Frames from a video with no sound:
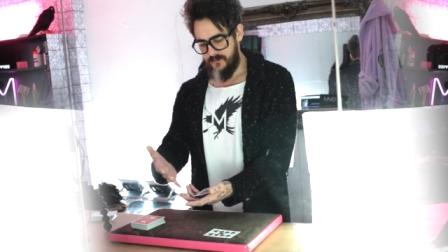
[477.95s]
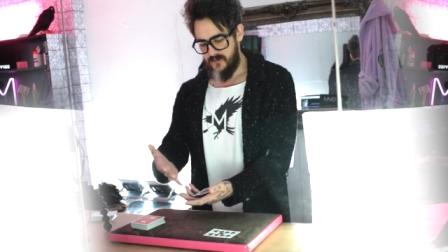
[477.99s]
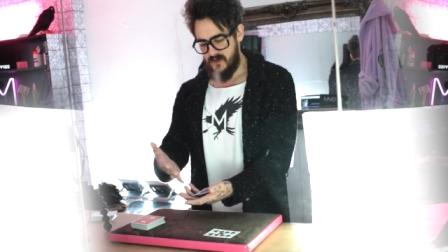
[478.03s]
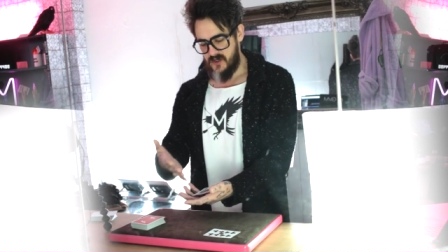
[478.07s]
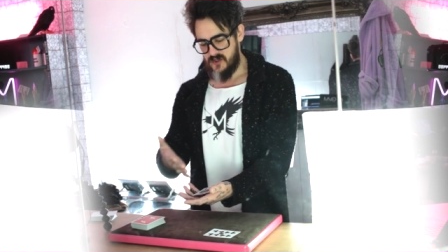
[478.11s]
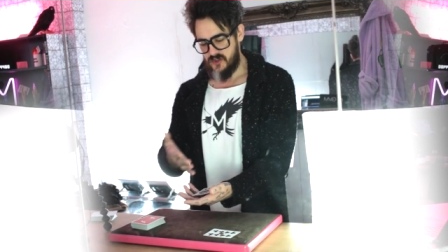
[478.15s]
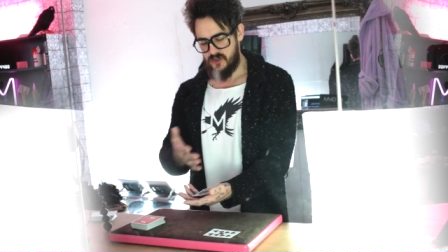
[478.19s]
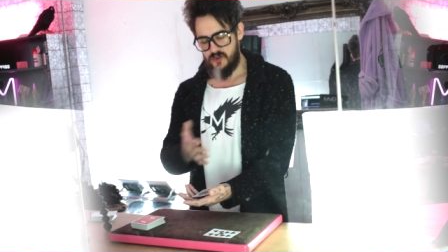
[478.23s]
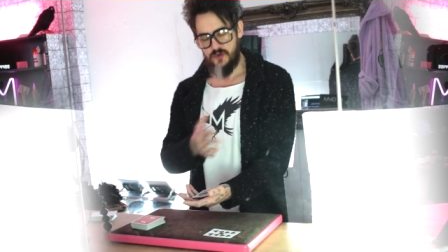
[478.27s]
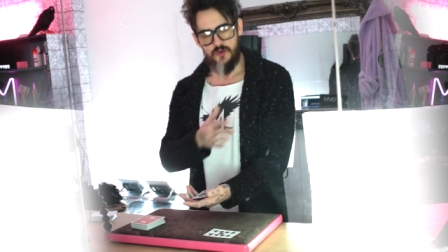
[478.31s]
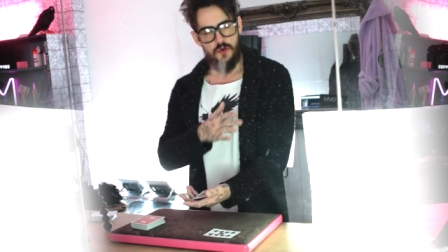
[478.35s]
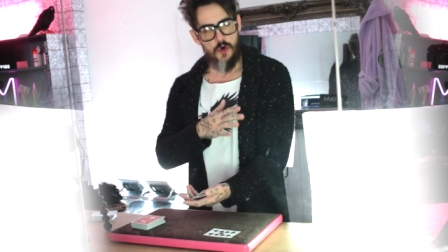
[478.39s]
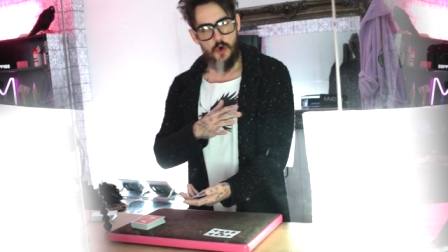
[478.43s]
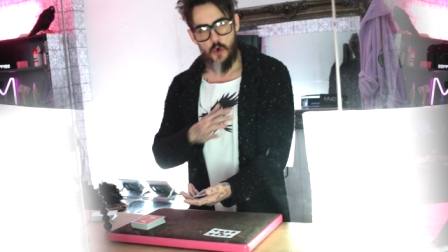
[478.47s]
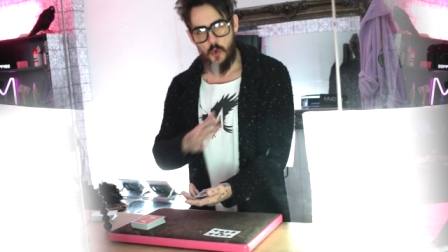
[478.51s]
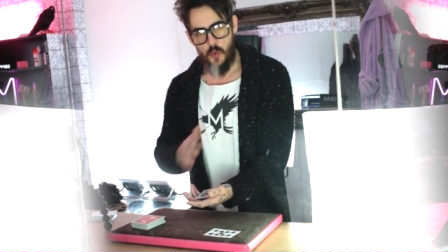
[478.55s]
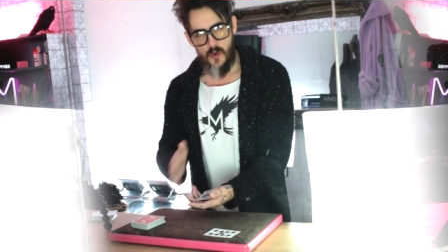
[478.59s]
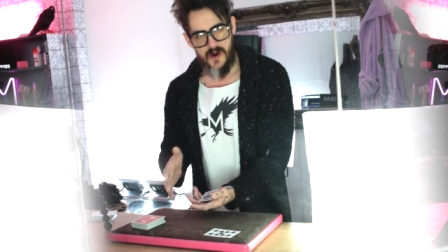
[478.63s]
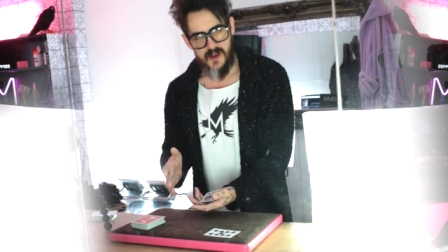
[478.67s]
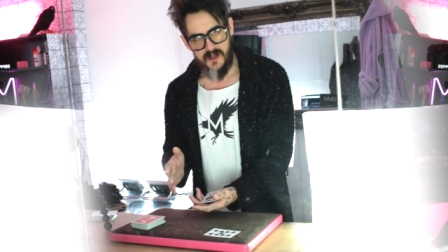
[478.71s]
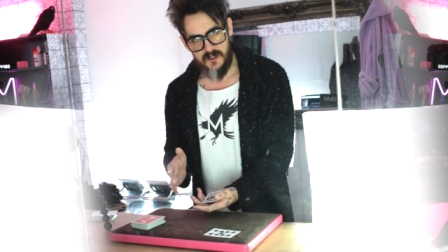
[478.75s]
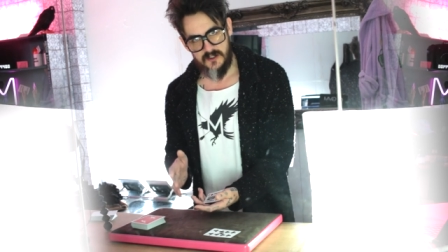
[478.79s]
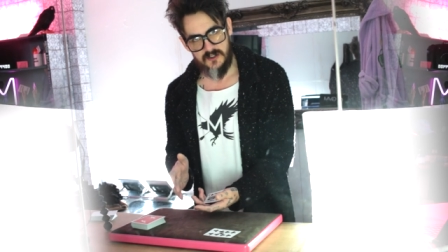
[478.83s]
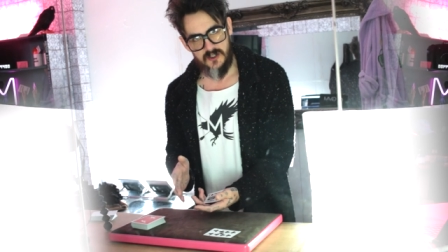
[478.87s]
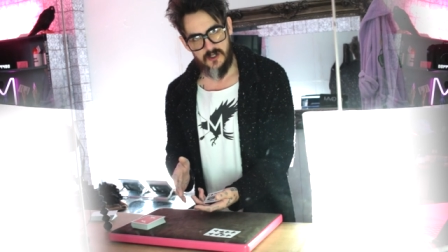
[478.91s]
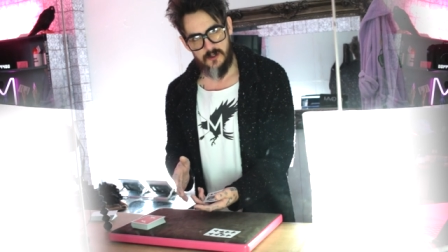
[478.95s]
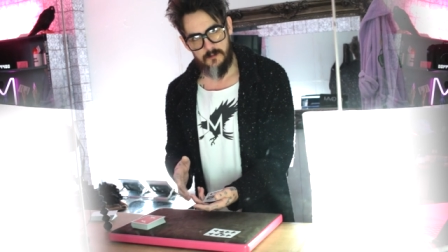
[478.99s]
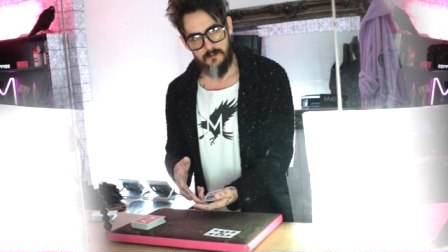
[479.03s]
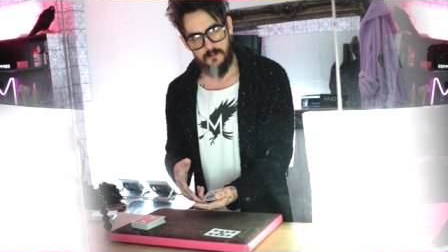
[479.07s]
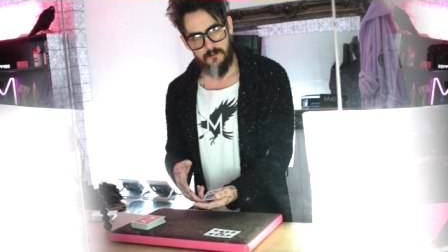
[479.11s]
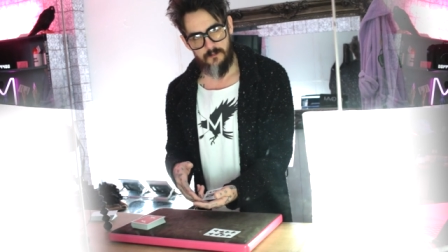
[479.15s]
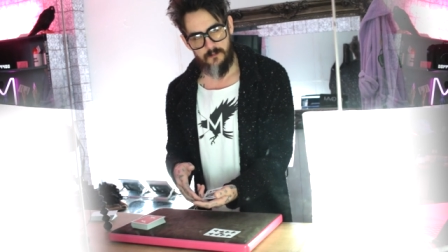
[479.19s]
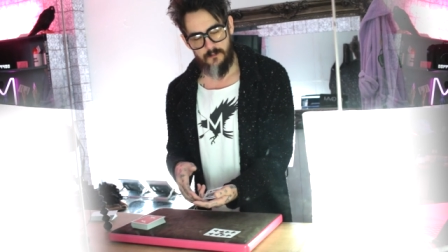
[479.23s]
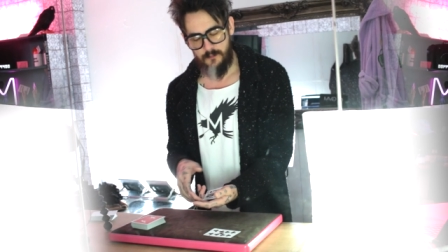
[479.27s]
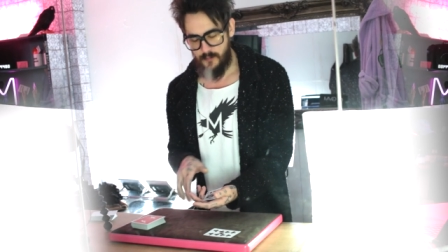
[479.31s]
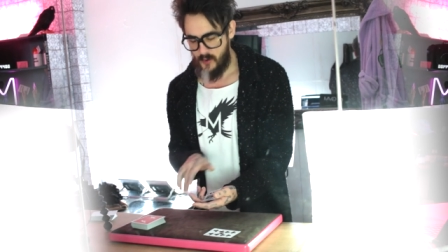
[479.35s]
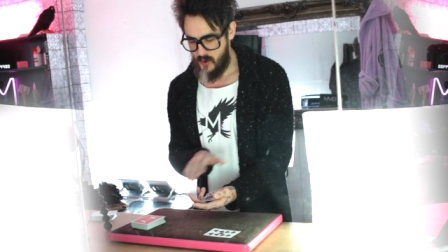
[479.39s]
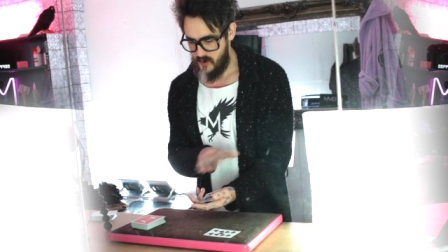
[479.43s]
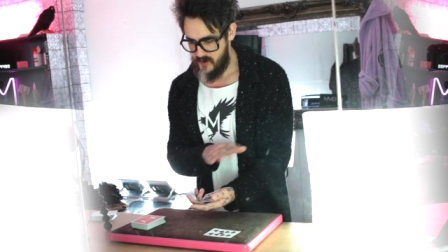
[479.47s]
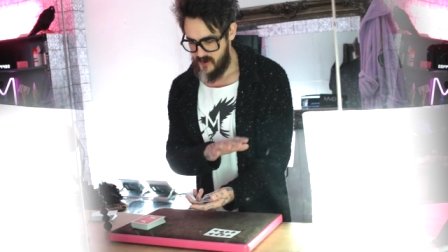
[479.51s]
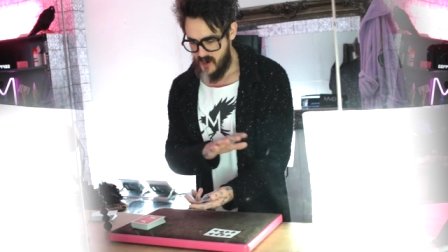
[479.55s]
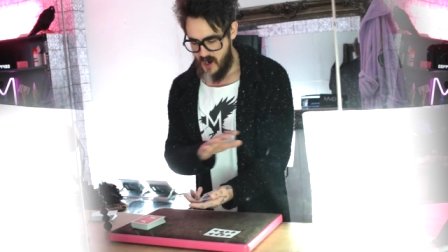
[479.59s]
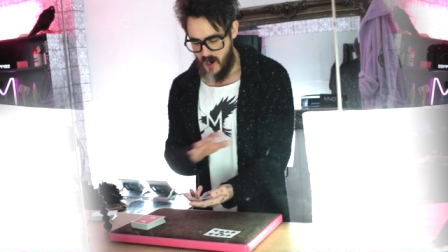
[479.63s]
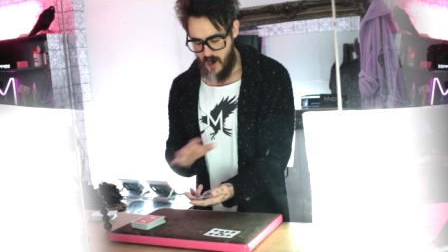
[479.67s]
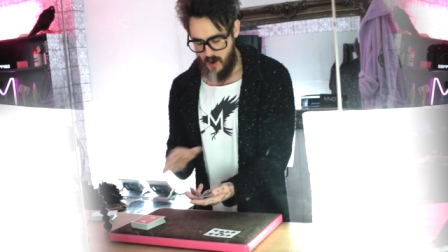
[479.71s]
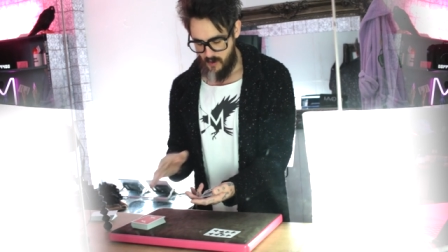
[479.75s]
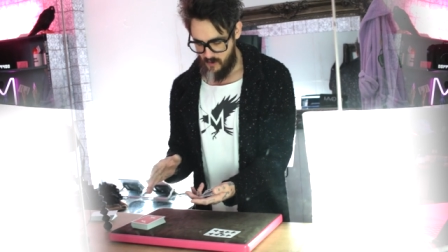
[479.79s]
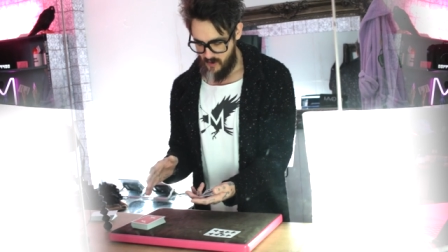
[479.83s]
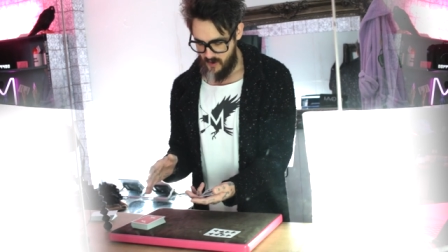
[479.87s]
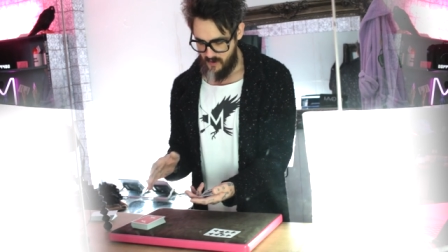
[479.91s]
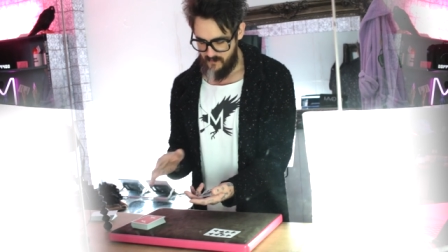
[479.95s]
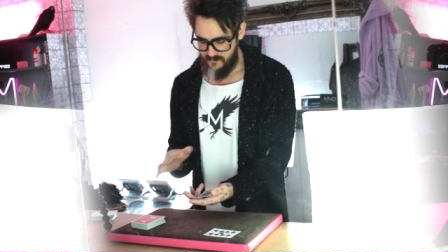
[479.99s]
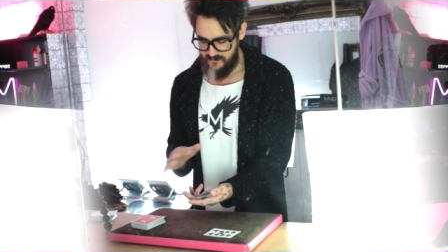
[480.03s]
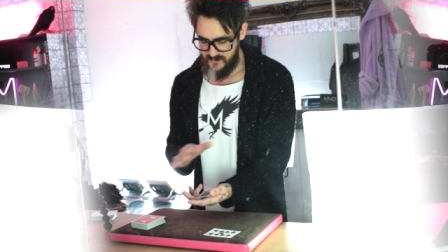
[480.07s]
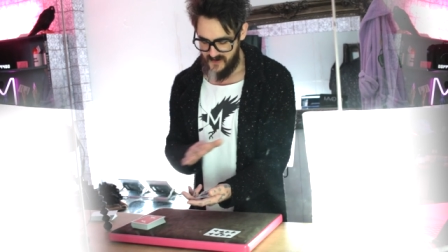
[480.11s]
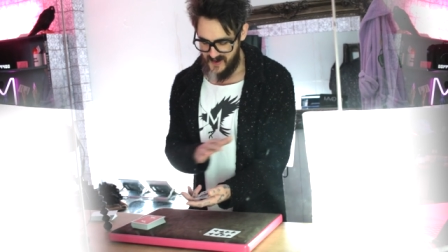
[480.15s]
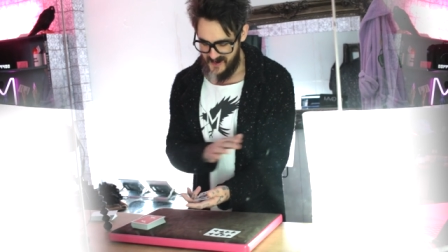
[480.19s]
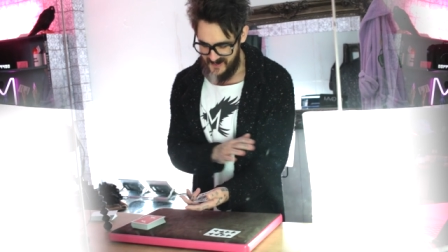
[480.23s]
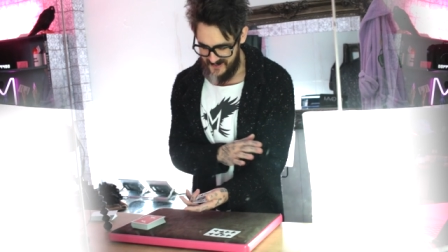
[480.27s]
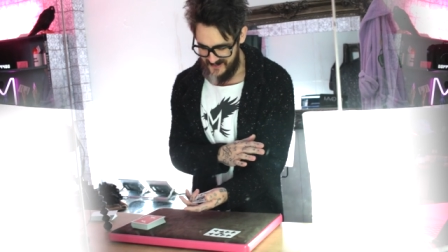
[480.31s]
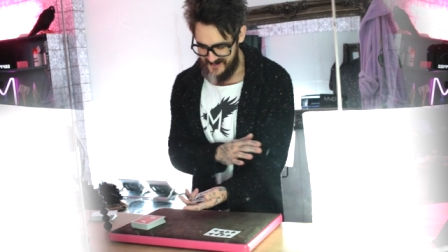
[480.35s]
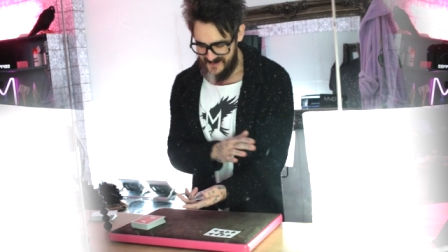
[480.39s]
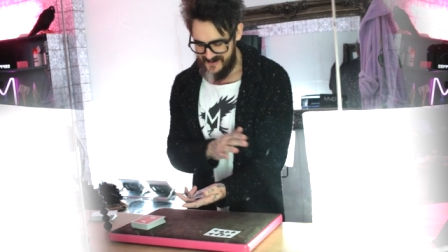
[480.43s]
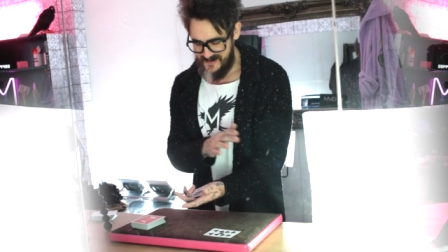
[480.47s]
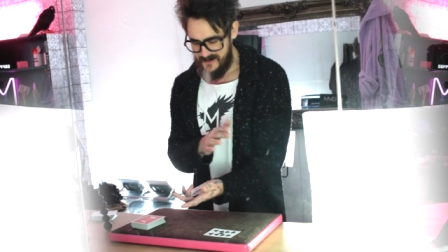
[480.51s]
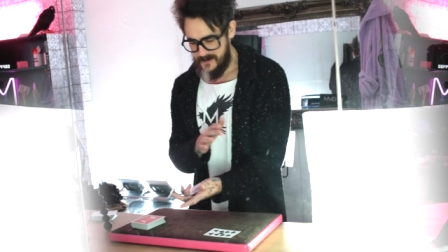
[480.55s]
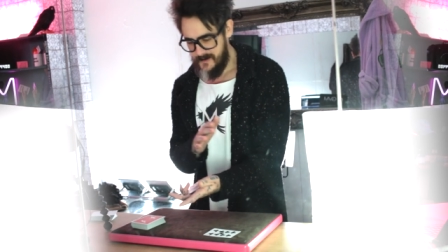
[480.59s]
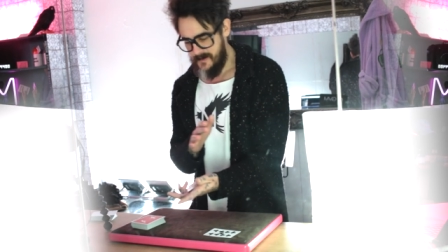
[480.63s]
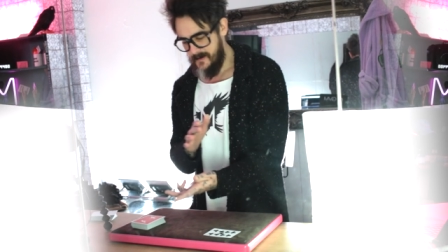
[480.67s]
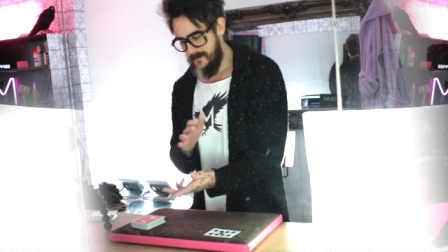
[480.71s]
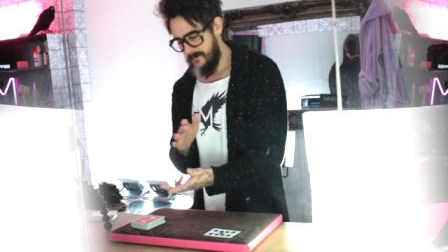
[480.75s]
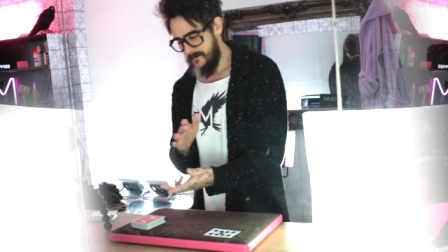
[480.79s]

there's no way it's going to point out of any